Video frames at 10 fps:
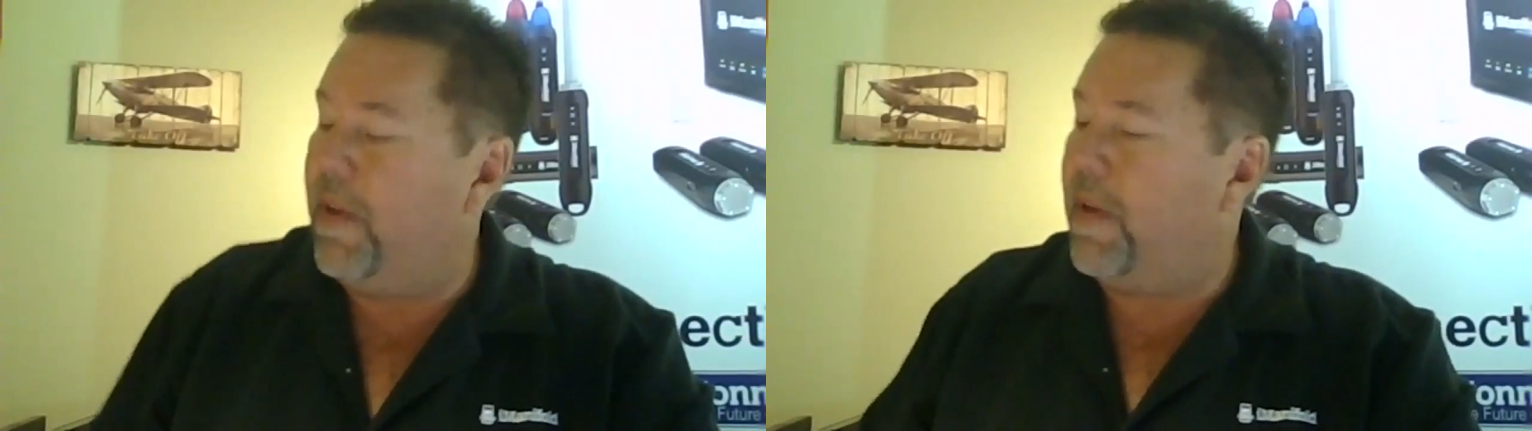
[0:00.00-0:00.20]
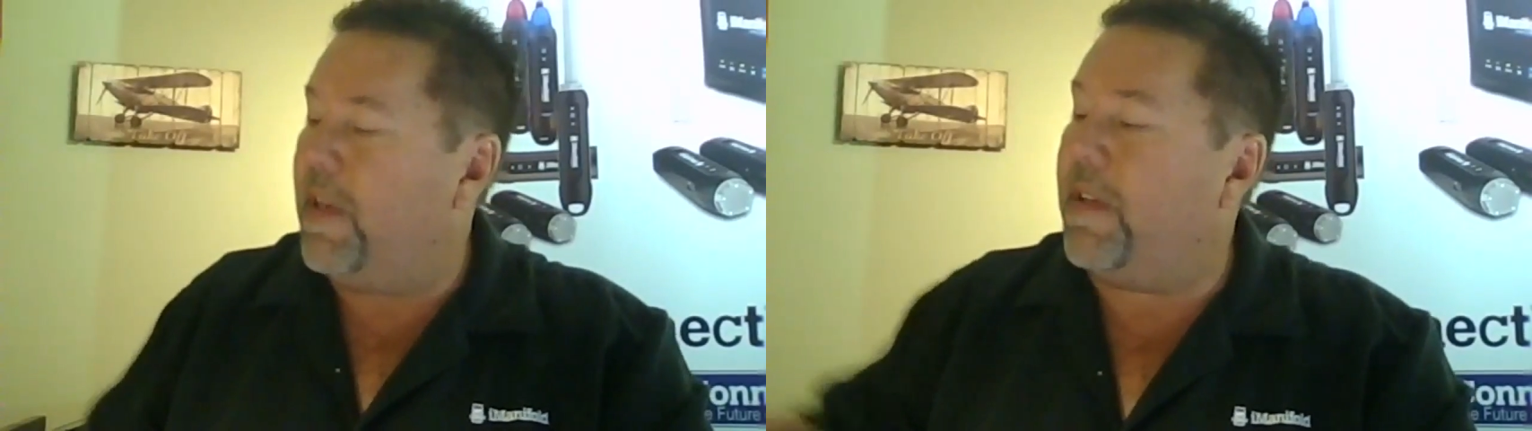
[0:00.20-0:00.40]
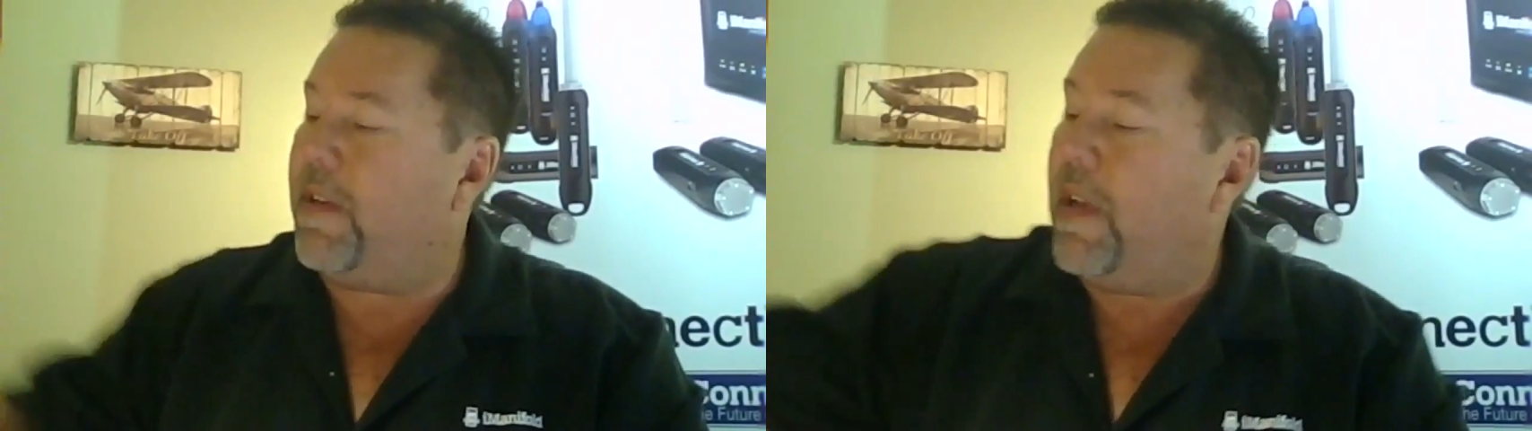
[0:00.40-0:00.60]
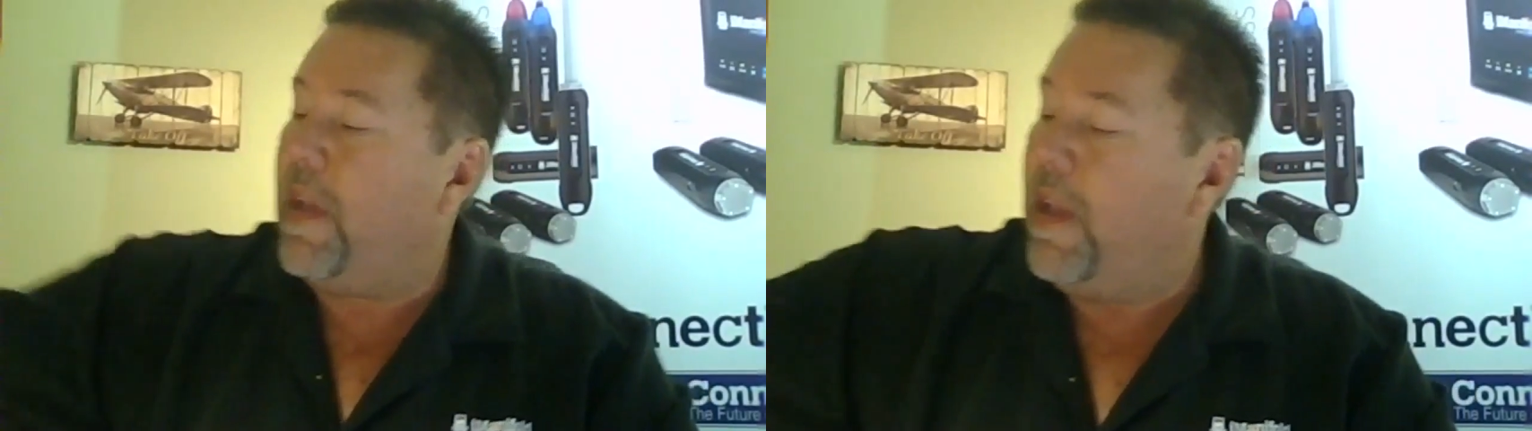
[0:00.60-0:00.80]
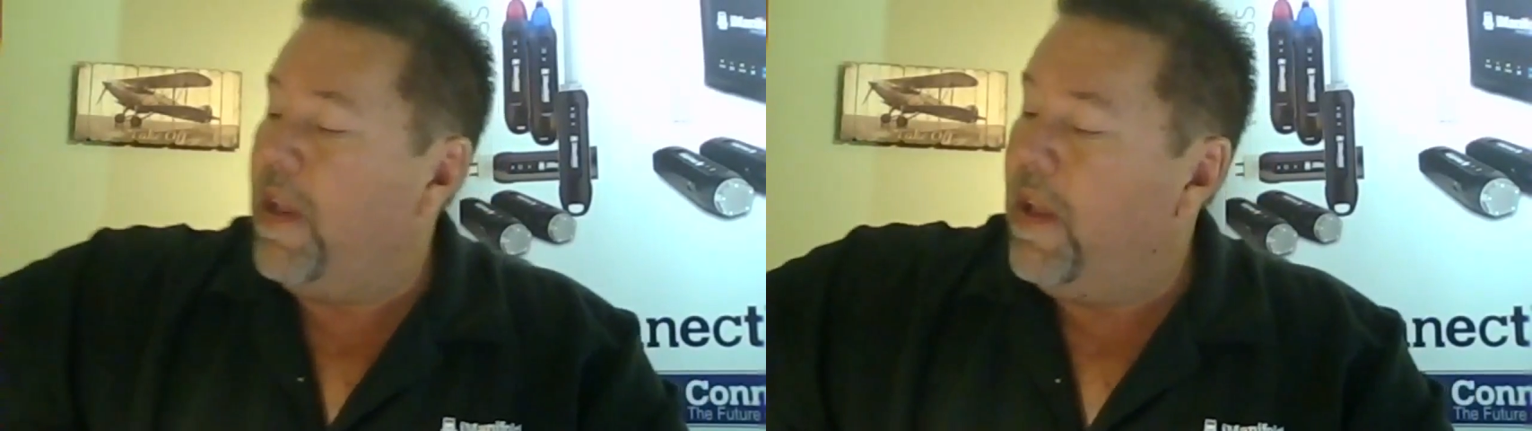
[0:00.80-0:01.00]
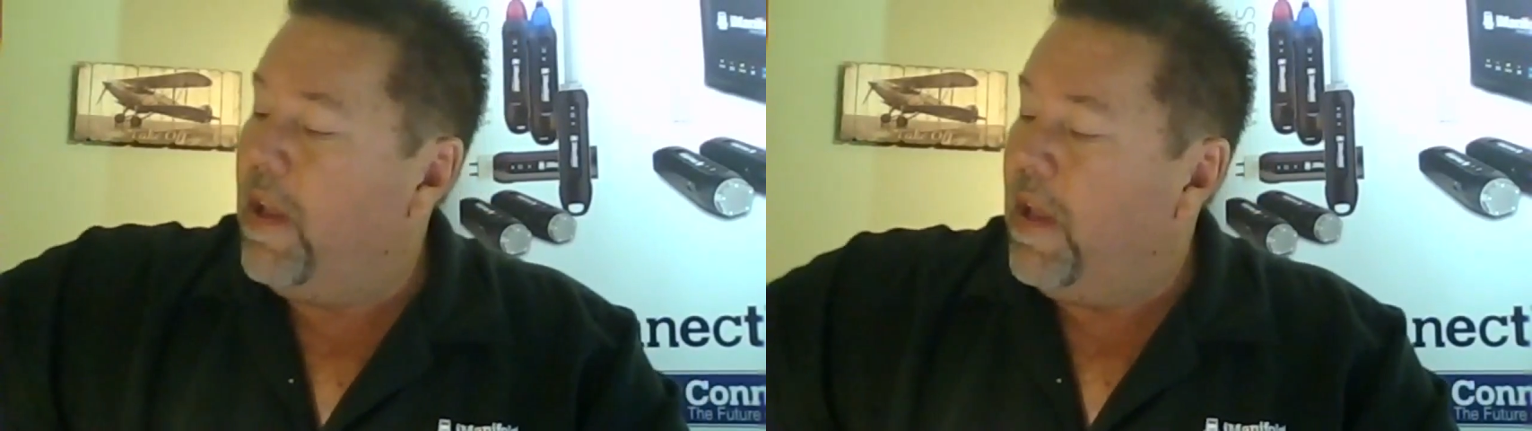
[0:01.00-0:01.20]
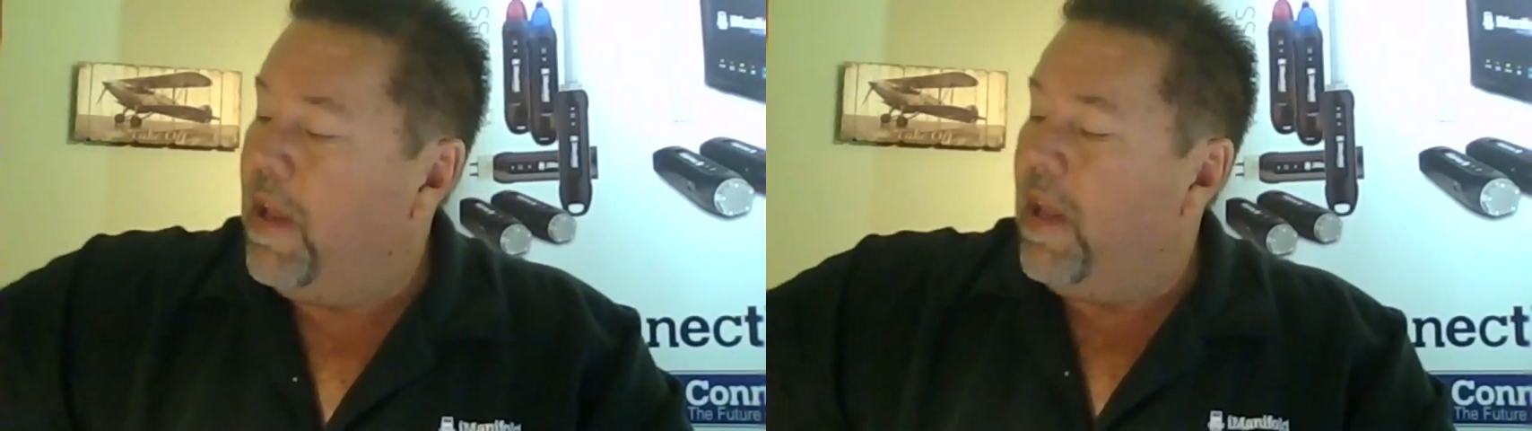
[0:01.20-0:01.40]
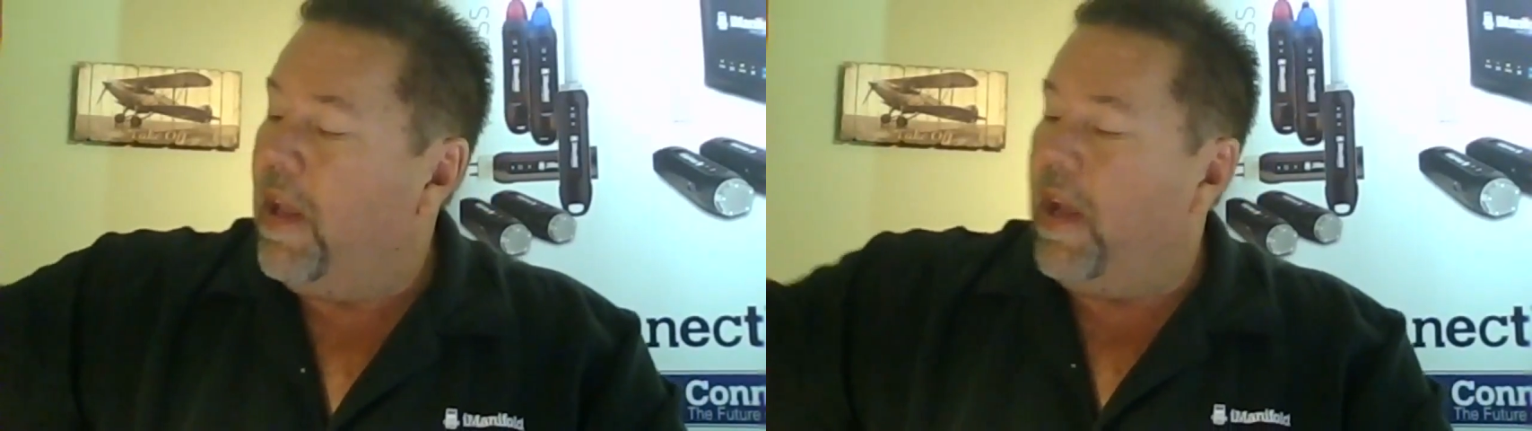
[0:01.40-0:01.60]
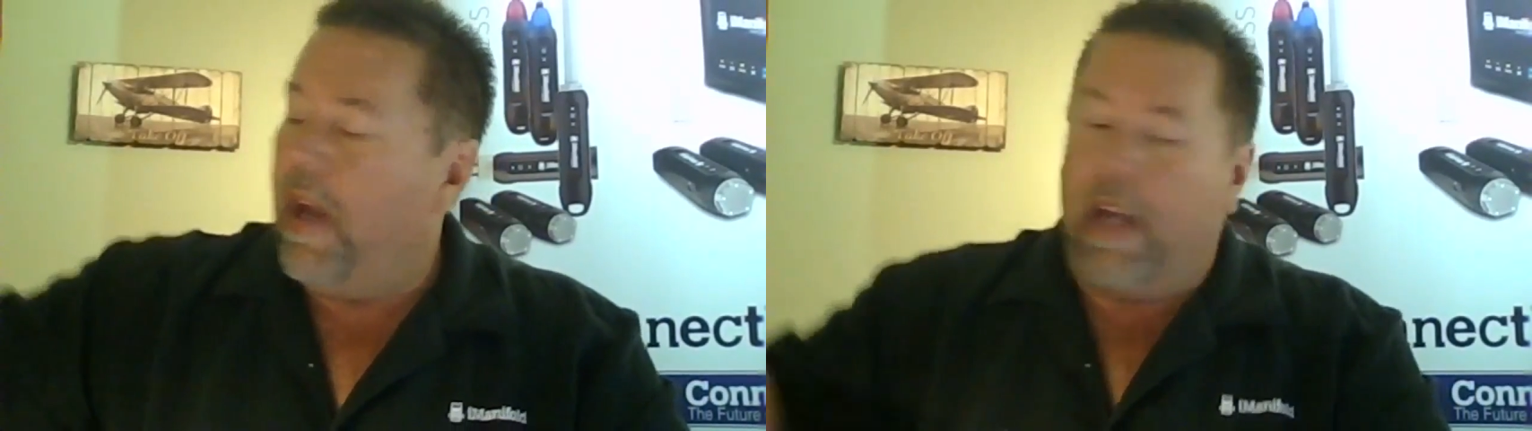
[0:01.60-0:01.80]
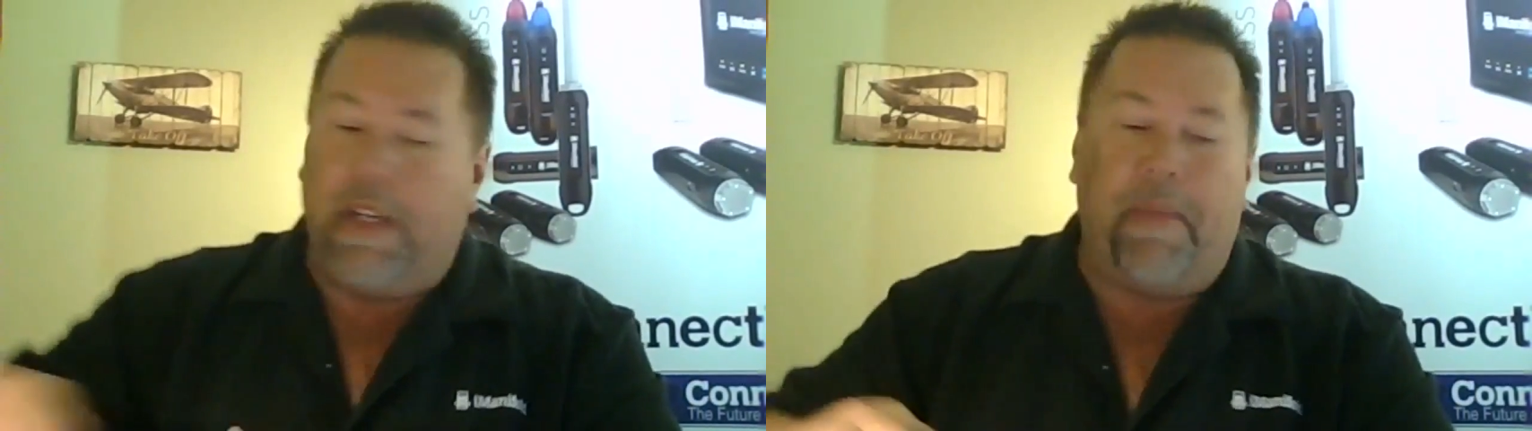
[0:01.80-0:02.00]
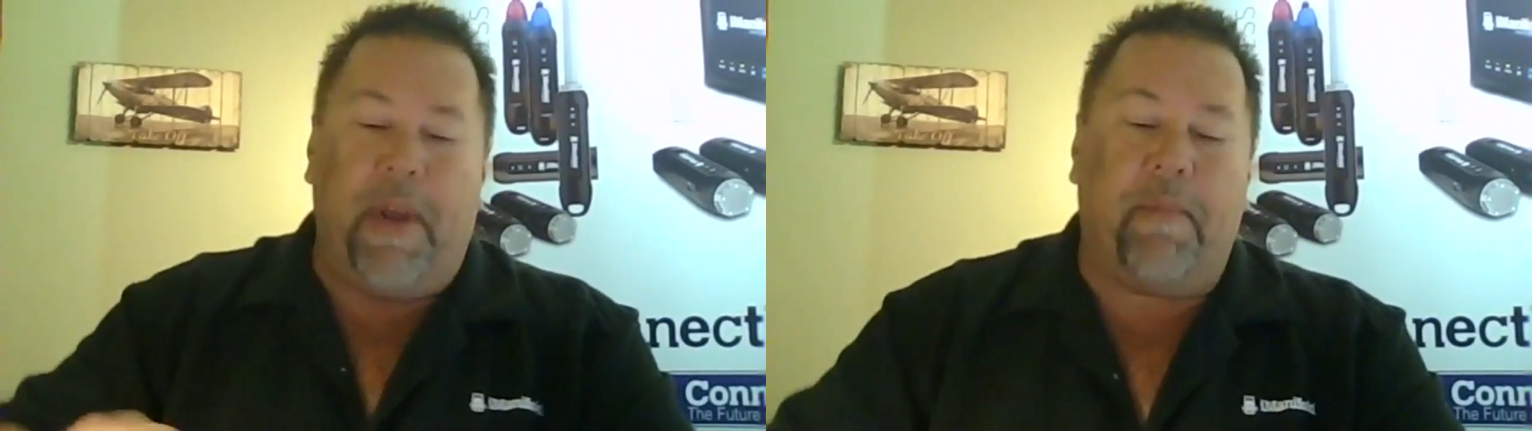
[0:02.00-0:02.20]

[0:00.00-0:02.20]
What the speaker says: Depending